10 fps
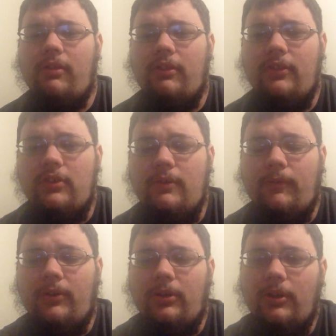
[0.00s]
like the
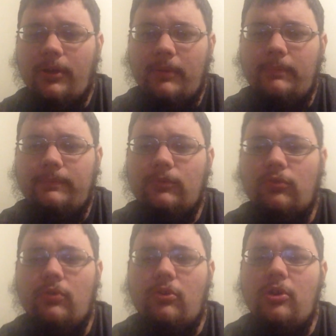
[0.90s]
different
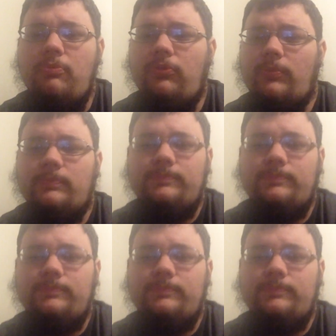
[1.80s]
groups,